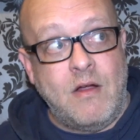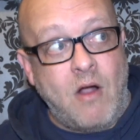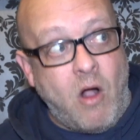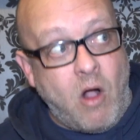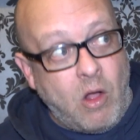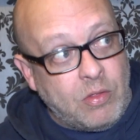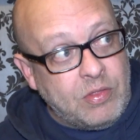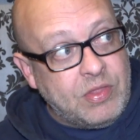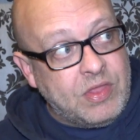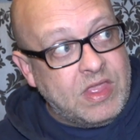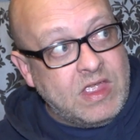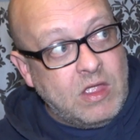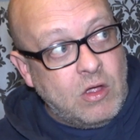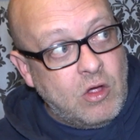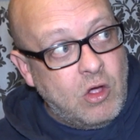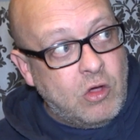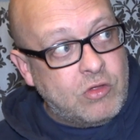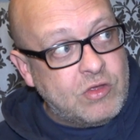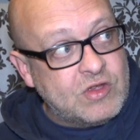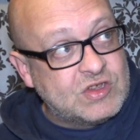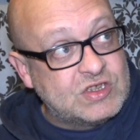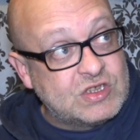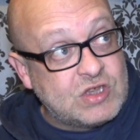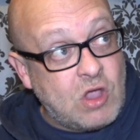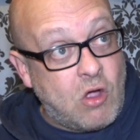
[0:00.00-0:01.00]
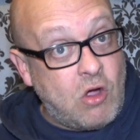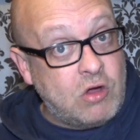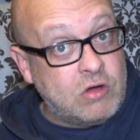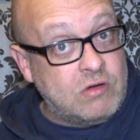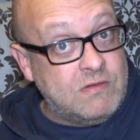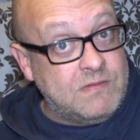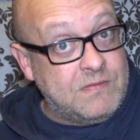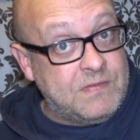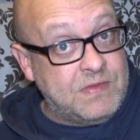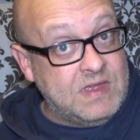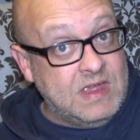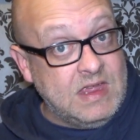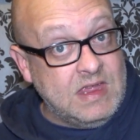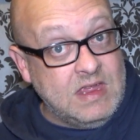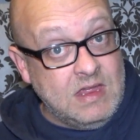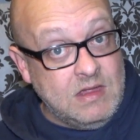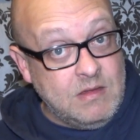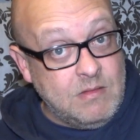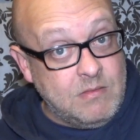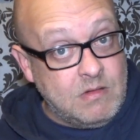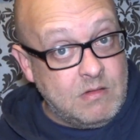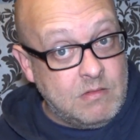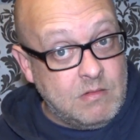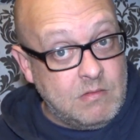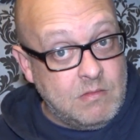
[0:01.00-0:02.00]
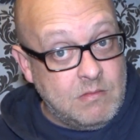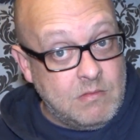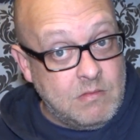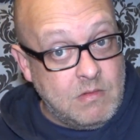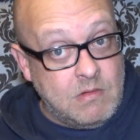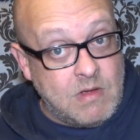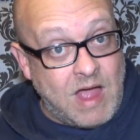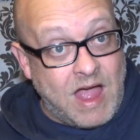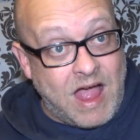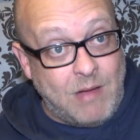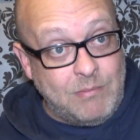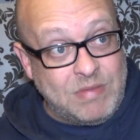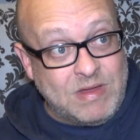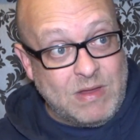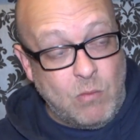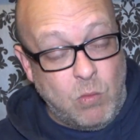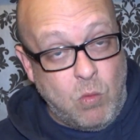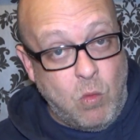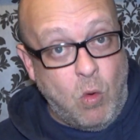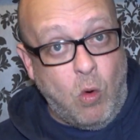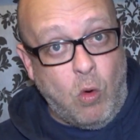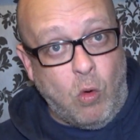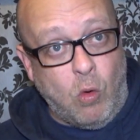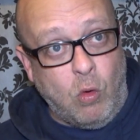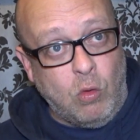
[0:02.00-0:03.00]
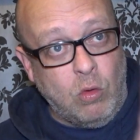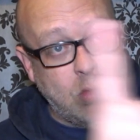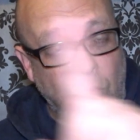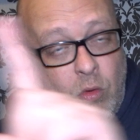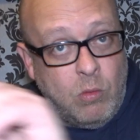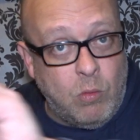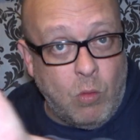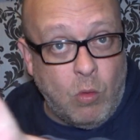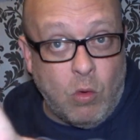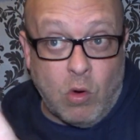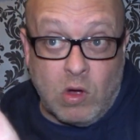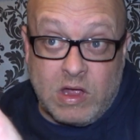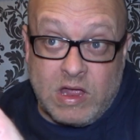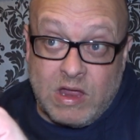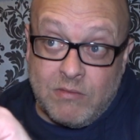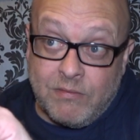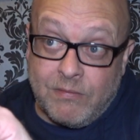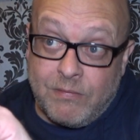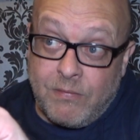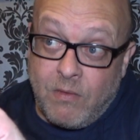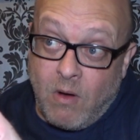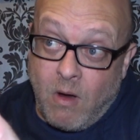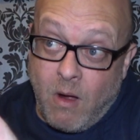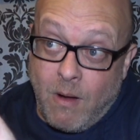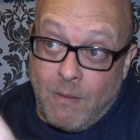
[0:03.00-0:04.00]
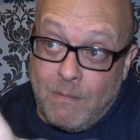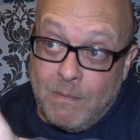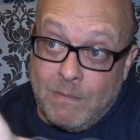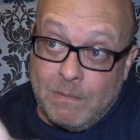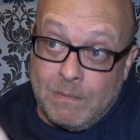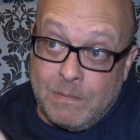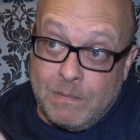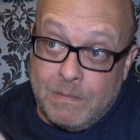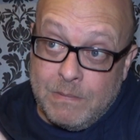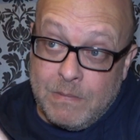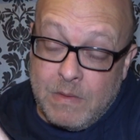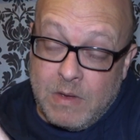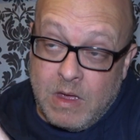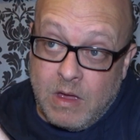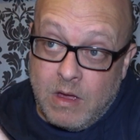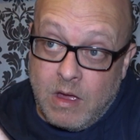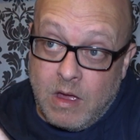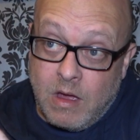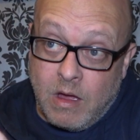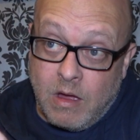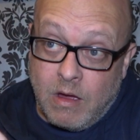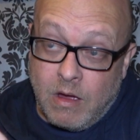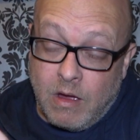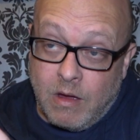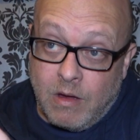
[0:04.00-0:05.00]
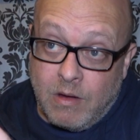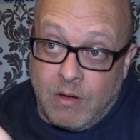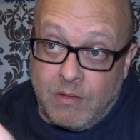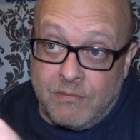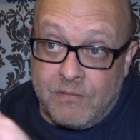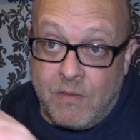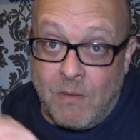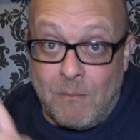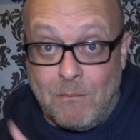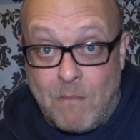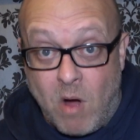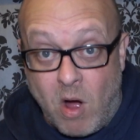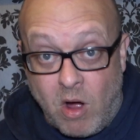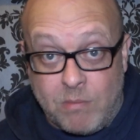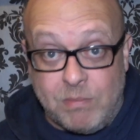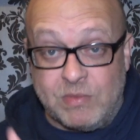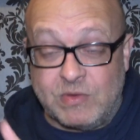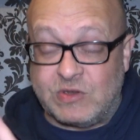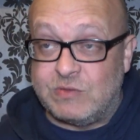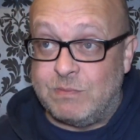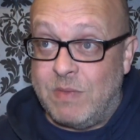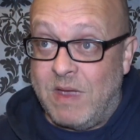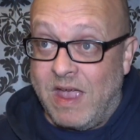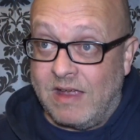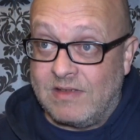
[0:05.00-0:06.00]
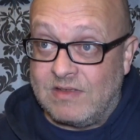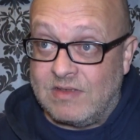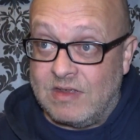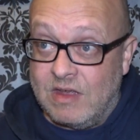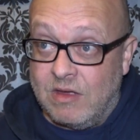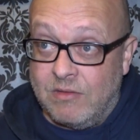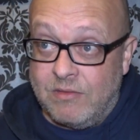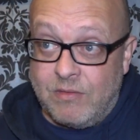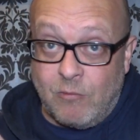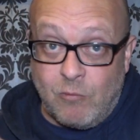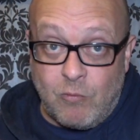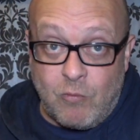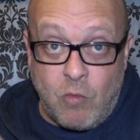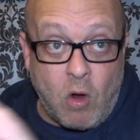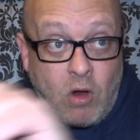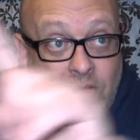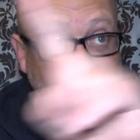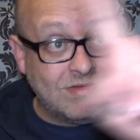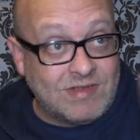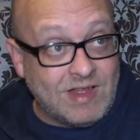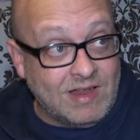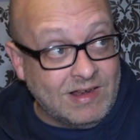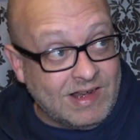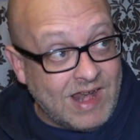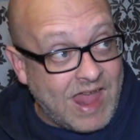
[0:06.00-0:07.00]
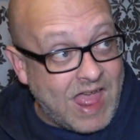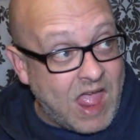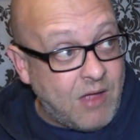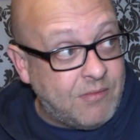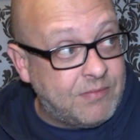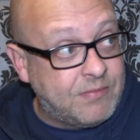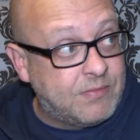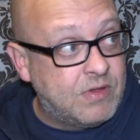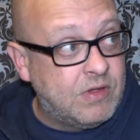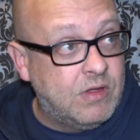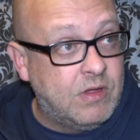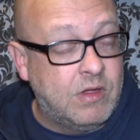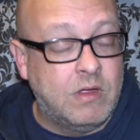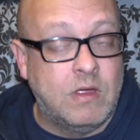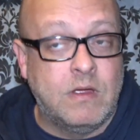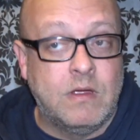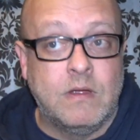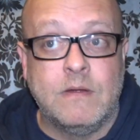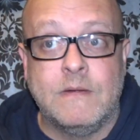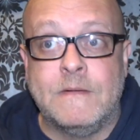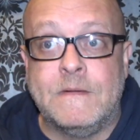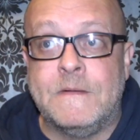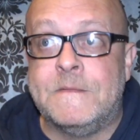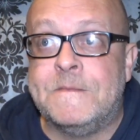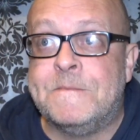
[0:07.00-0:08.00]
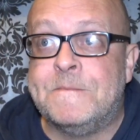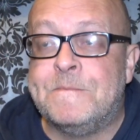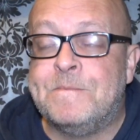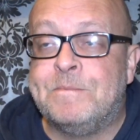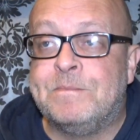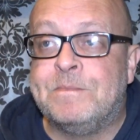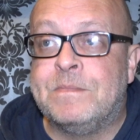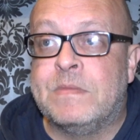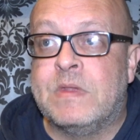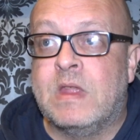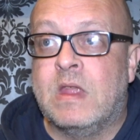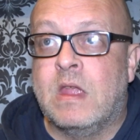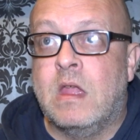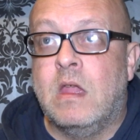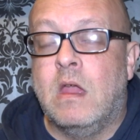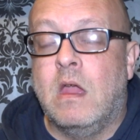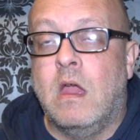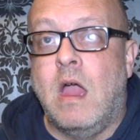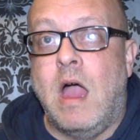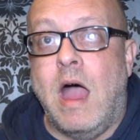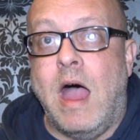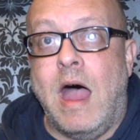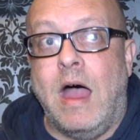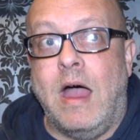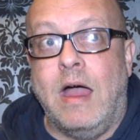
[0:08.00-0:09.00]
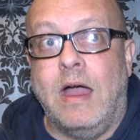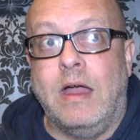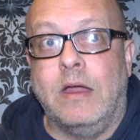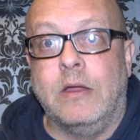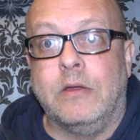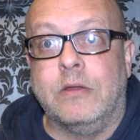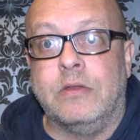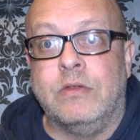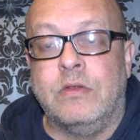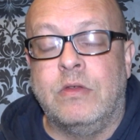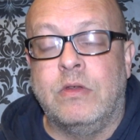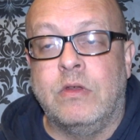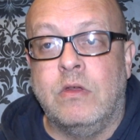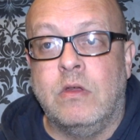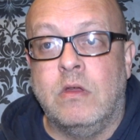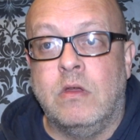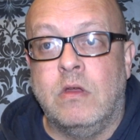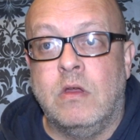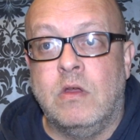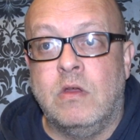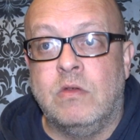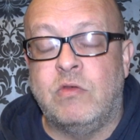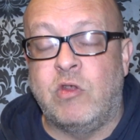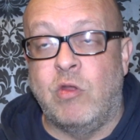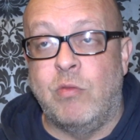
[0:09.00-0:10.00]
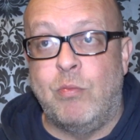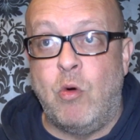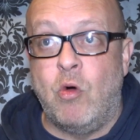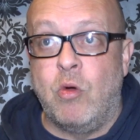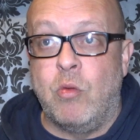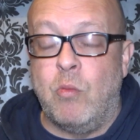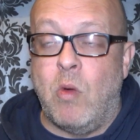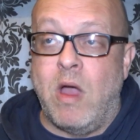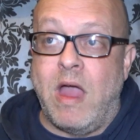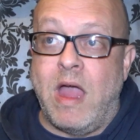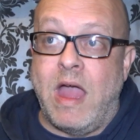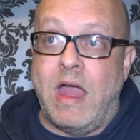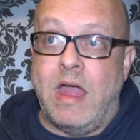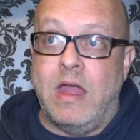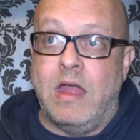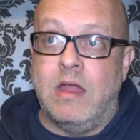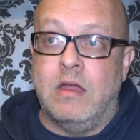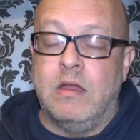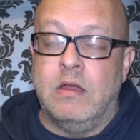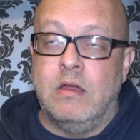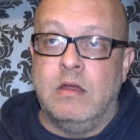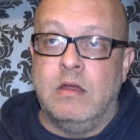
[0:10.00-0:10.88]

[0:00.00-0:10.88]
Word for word: on the other side of the abbey wall, walking from uh, from my perspective right to left, and to the point where